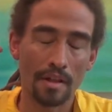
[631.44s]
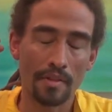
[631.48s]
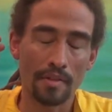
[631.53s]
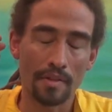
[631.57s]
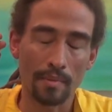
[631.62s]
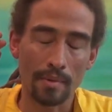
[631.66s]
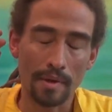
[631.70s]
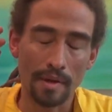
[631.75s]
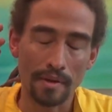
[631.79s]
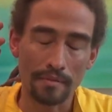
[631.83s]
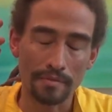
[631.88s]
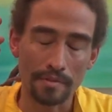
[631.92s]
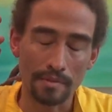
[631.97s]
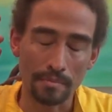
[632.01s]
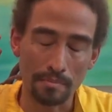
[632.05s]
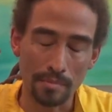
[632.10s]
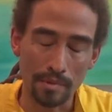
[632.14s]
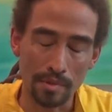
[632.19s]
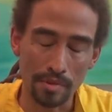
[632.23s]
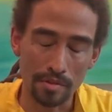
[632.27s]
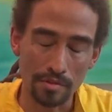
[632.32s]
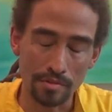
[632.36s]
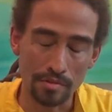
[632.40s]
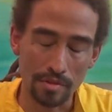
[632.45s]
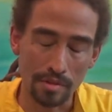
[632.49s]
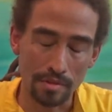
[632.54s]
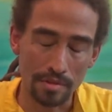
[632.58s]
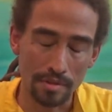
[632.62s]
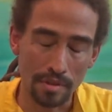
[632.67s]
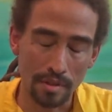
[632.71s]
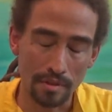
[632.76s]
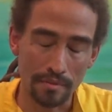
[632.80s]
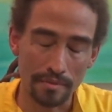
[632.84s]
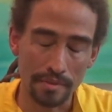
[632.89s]
That we have to merge
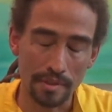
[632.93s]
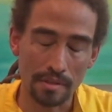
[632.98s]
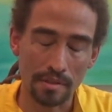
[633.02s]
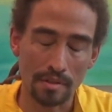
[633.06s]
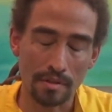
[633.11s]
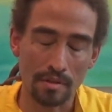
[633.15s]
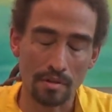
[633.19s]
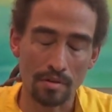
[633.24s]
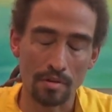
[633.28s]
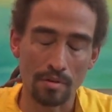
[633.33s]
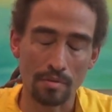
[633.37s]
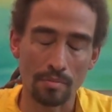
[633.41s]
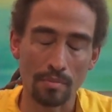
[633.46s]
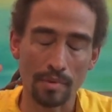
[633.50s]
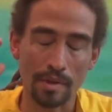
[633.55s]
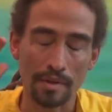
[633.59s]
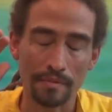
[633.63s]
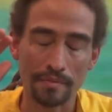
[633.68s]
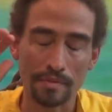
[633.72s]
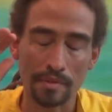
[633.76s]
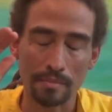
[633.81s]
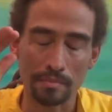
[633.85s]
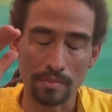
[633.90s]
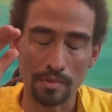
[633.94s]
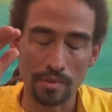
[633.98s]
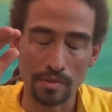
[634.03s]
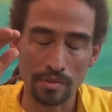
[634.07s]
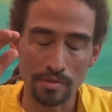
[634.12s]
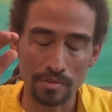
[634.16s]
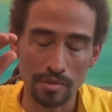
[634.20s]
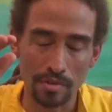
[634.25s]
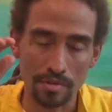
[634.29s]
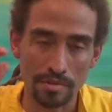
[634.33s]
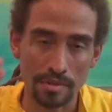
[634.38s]
ourselves into Om, we have to
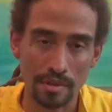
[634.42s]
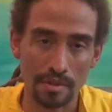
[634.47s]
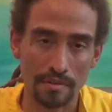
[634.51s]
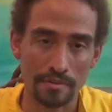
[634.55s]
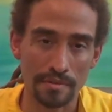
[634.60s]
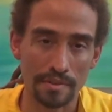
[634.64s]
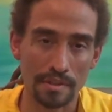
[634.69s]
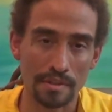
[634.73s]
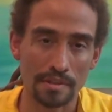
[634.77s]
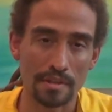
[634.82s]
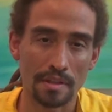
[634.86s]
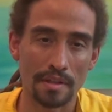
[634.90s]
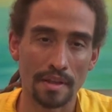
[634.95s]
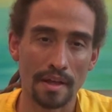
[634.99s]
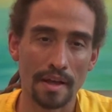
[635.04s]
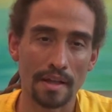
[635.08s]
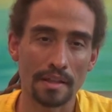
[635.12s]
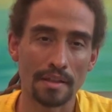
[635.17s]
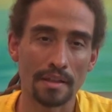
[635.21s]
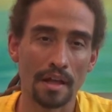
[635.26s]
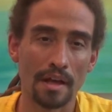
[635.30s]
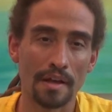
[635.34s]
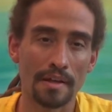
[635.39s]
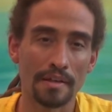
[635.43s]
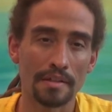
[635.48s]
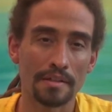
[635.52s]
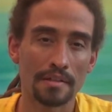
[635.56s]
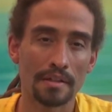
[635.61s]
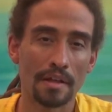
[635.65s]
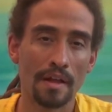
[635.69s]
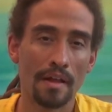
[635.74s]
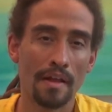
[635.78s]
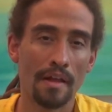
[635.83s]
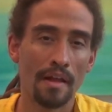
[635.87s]
merge ourselves into that light,
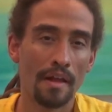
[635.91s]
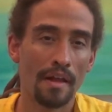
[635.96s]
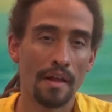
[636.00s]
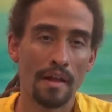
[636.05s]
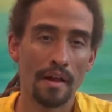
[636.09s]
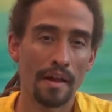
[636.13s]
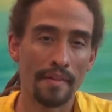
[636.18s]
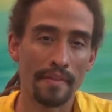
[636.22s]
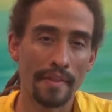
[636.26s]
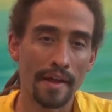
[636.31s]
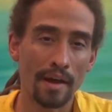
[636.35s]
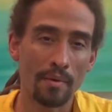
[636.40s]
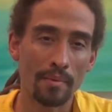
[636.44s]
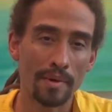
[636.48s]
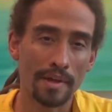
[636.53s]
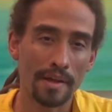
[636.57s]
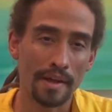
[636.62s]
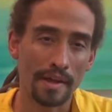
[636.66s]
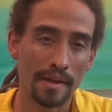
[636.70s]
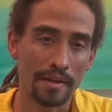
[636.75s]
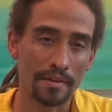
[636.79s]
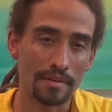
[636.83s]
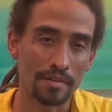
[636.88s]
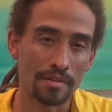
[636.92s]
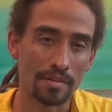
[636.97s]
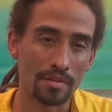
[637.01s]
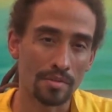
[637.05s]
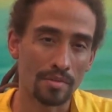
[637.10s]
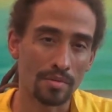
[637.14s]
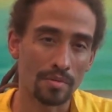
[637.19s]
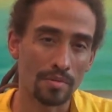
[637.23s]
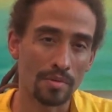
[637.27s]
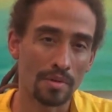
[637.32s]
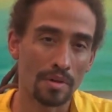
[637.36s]
and that we can't
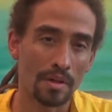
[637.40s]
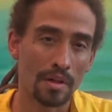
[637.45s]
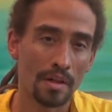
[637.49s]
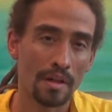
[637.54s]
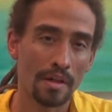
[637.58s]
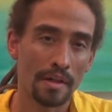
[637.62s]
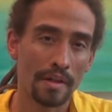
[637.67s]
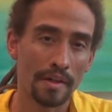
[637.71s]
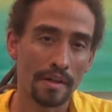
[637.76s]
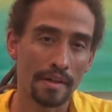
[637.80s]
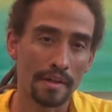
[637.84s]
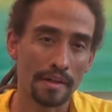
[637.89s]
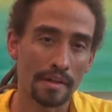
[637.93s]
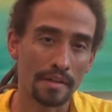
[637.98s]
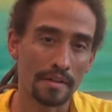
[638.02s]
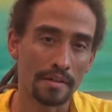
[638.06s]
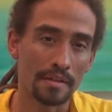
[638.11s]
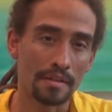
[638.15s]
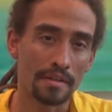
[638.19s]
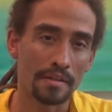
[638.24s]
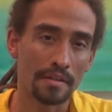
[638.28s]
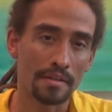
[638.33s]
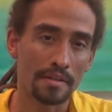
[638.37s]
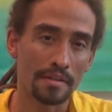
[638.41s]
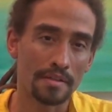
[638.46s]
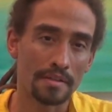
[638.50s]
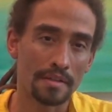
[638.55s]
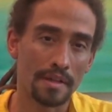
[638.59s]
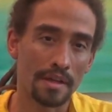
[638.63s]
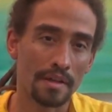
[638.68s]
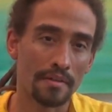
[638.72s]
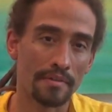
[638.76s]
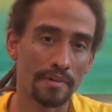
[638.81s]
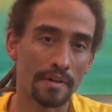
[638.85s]
do in
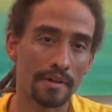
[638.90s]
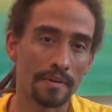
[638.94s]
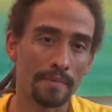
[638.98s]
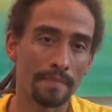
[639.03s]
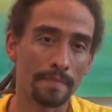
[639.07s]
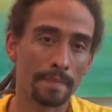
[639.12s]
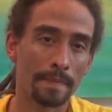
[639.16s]
seva.